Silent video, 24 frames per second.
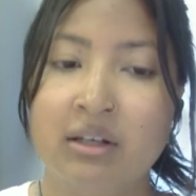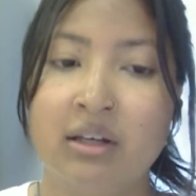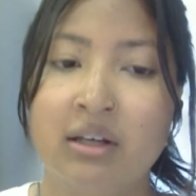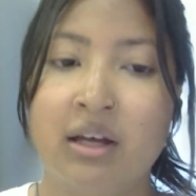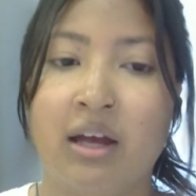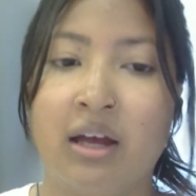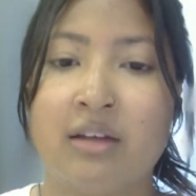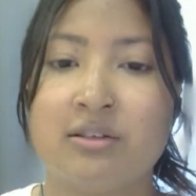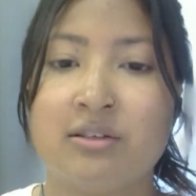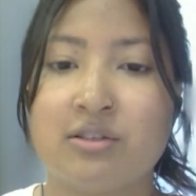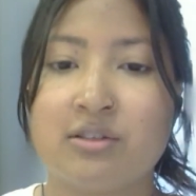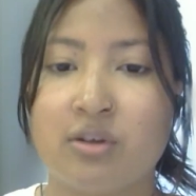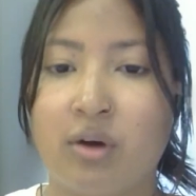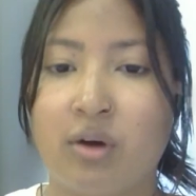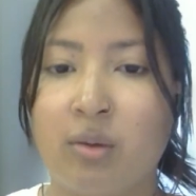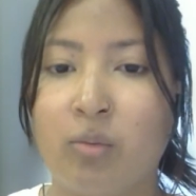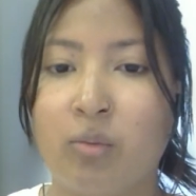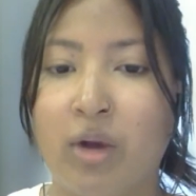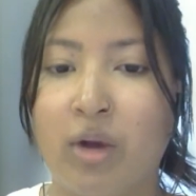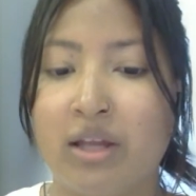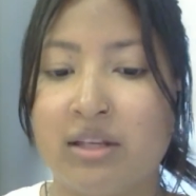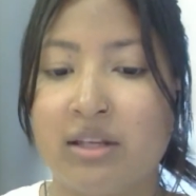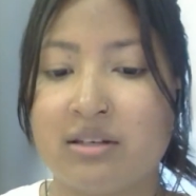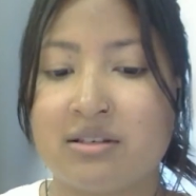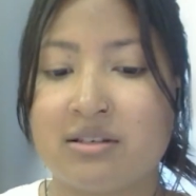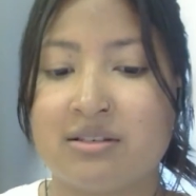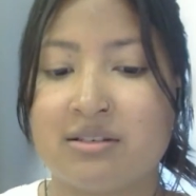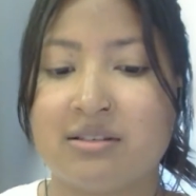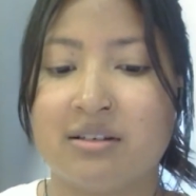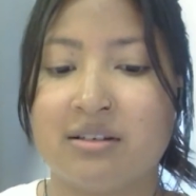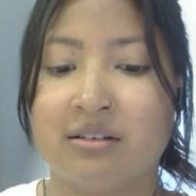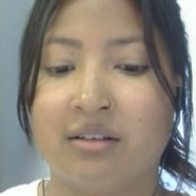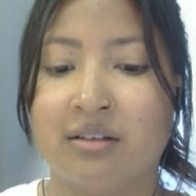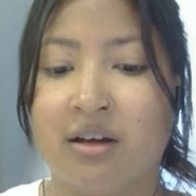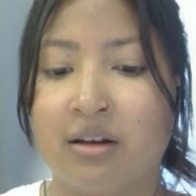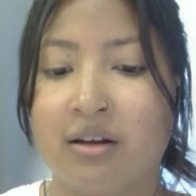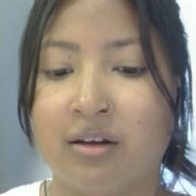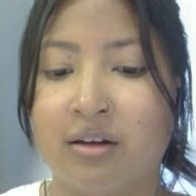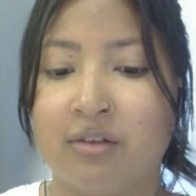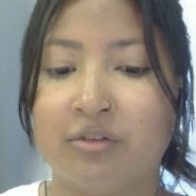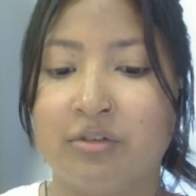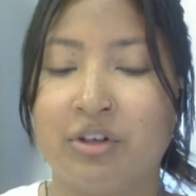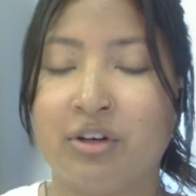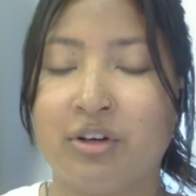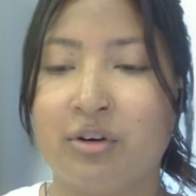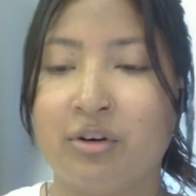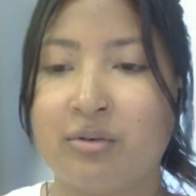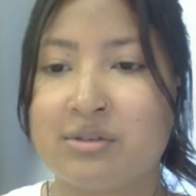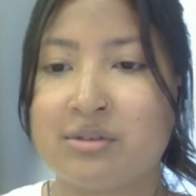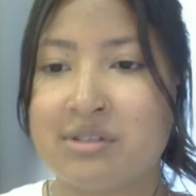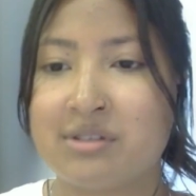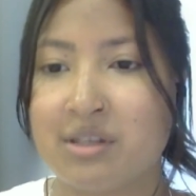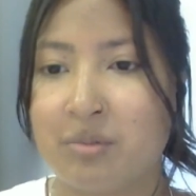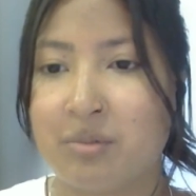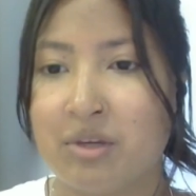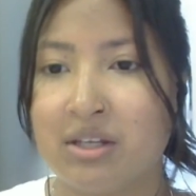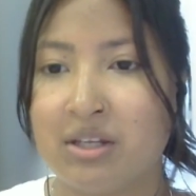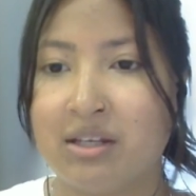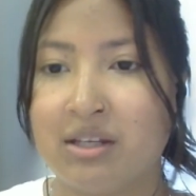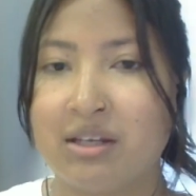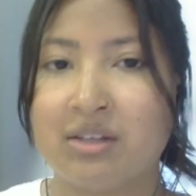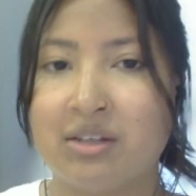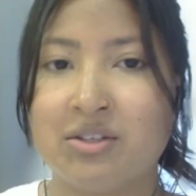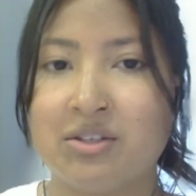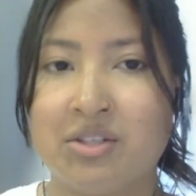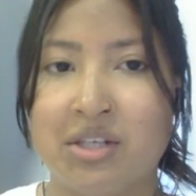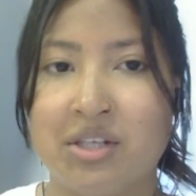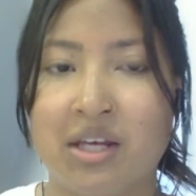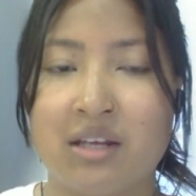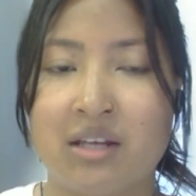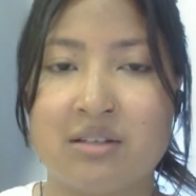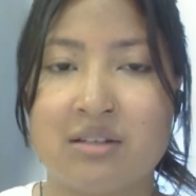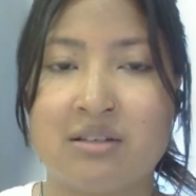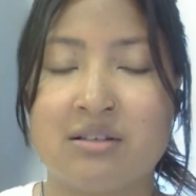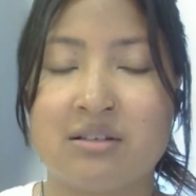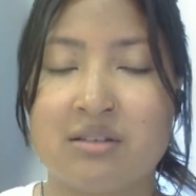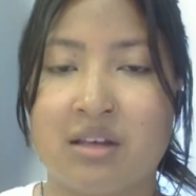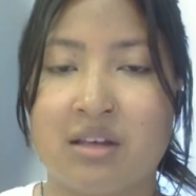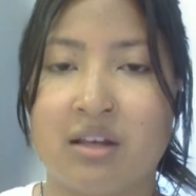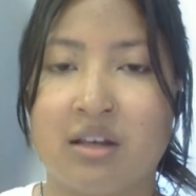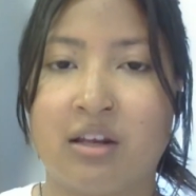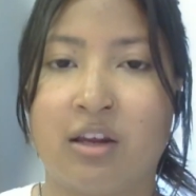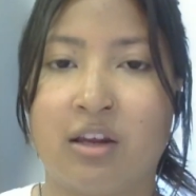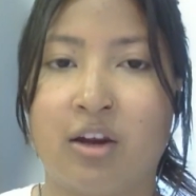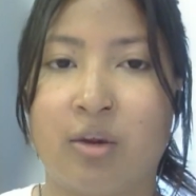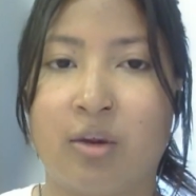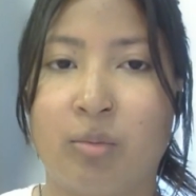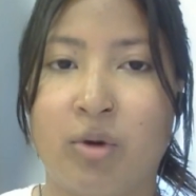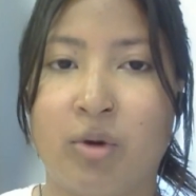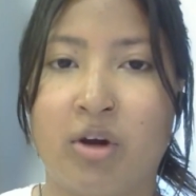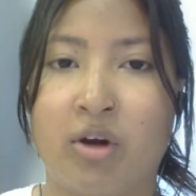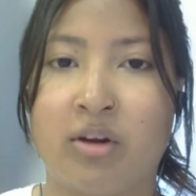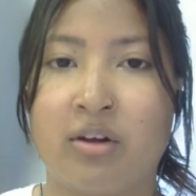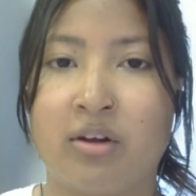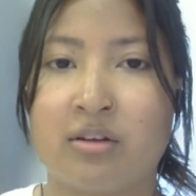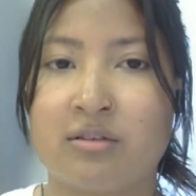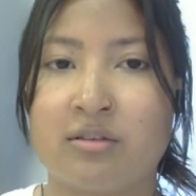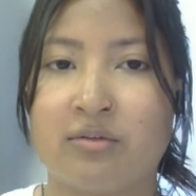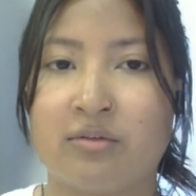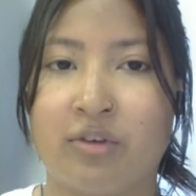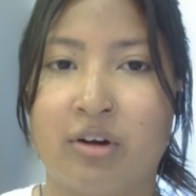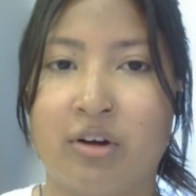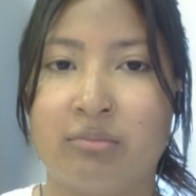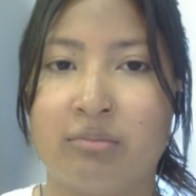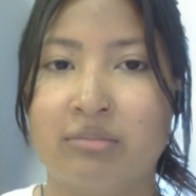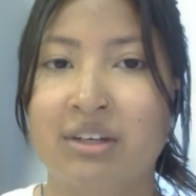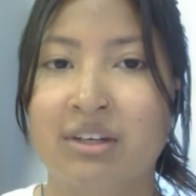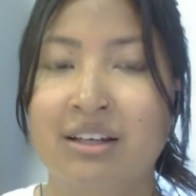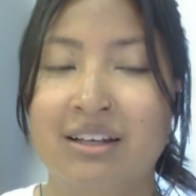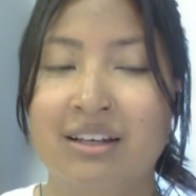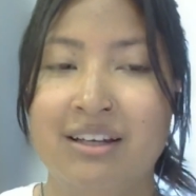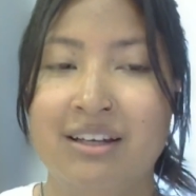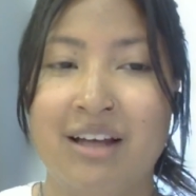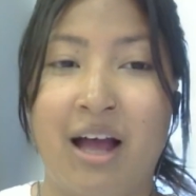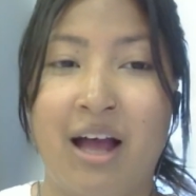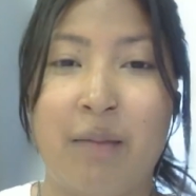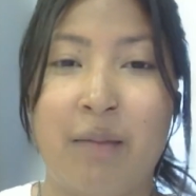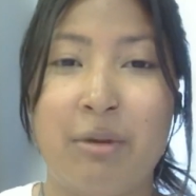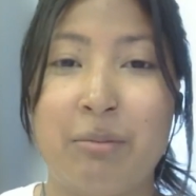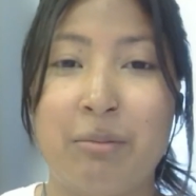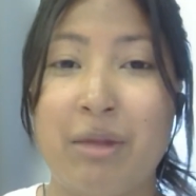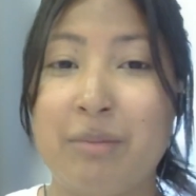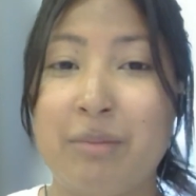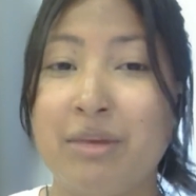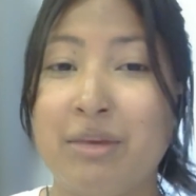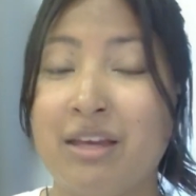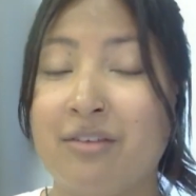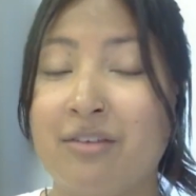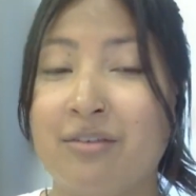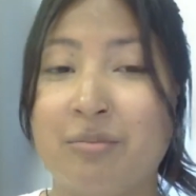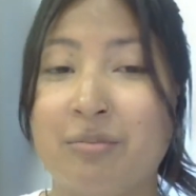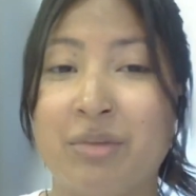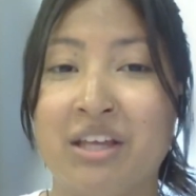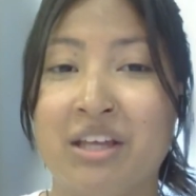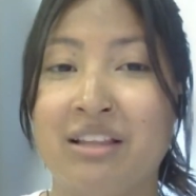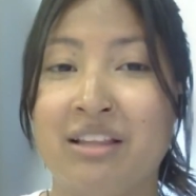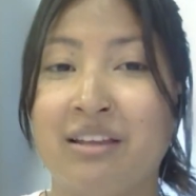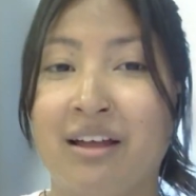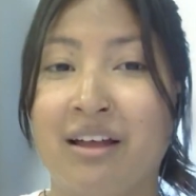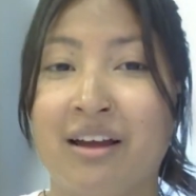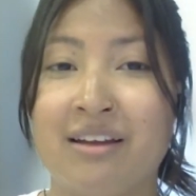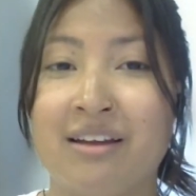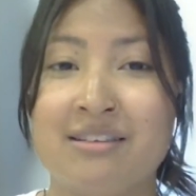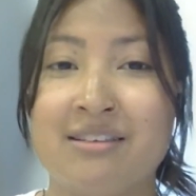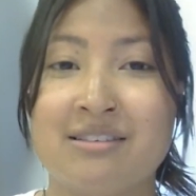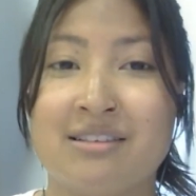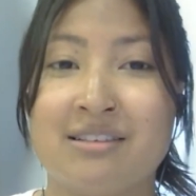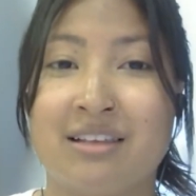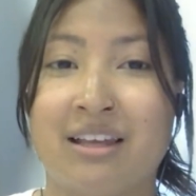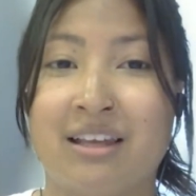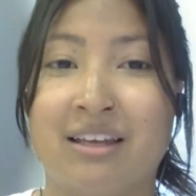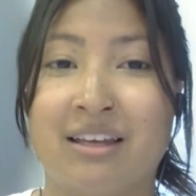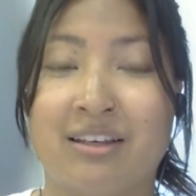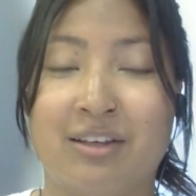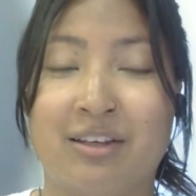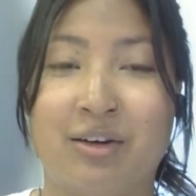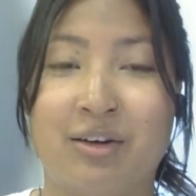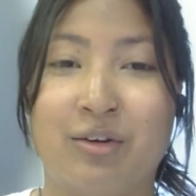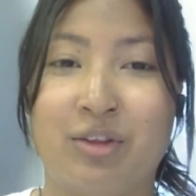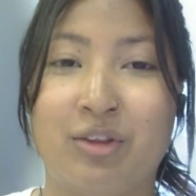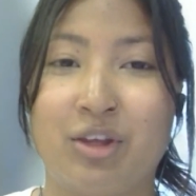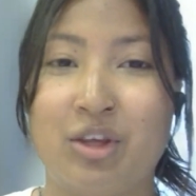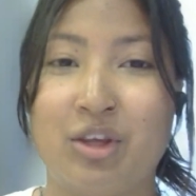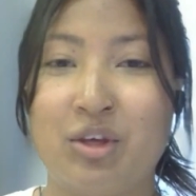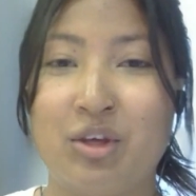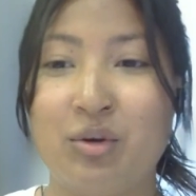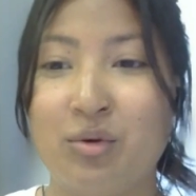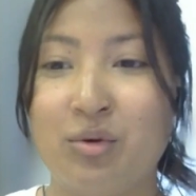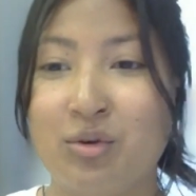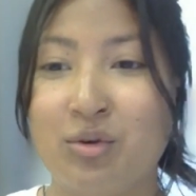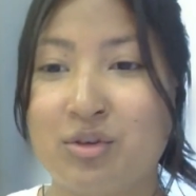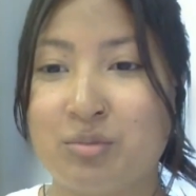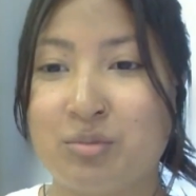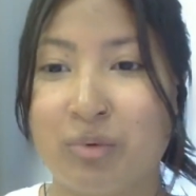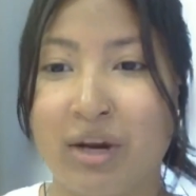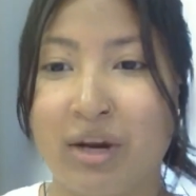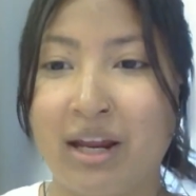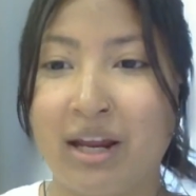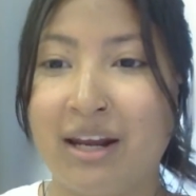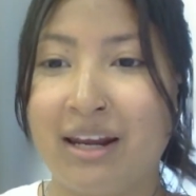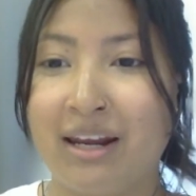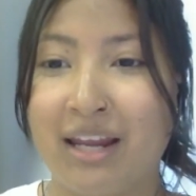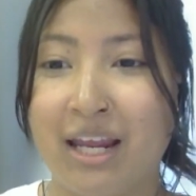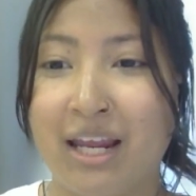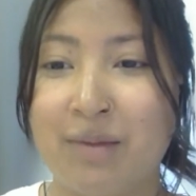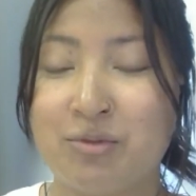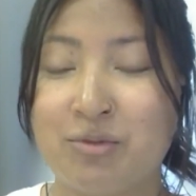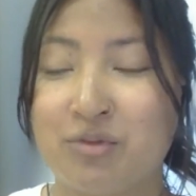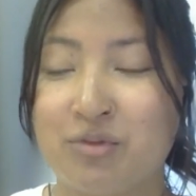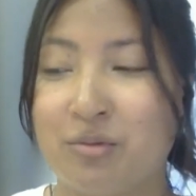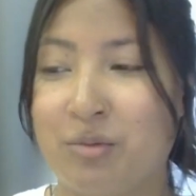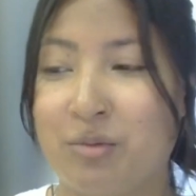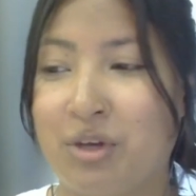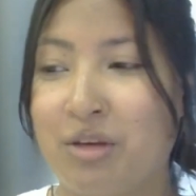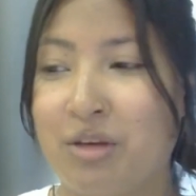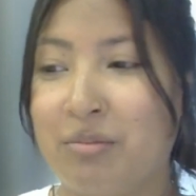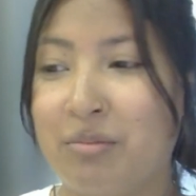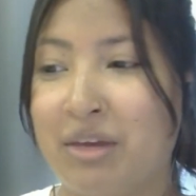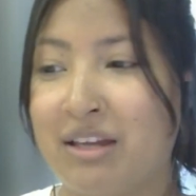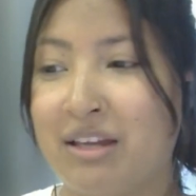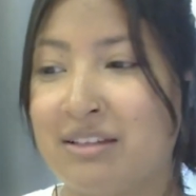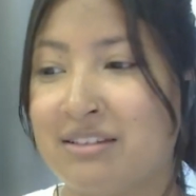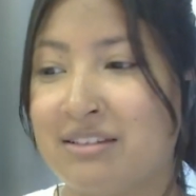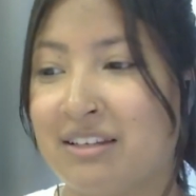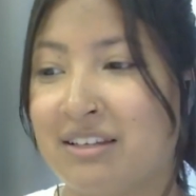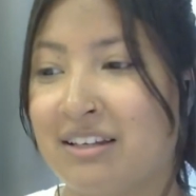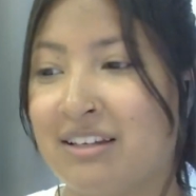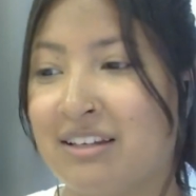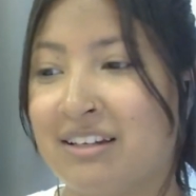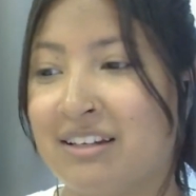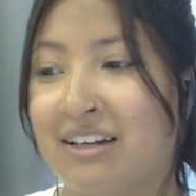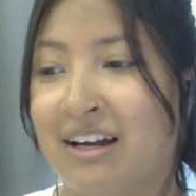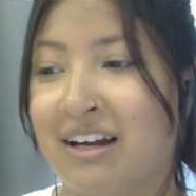And so I'm waiting to see a lot of, CBD and THC skincare products from, maybe even big lines like, the huge brand names would be amazing.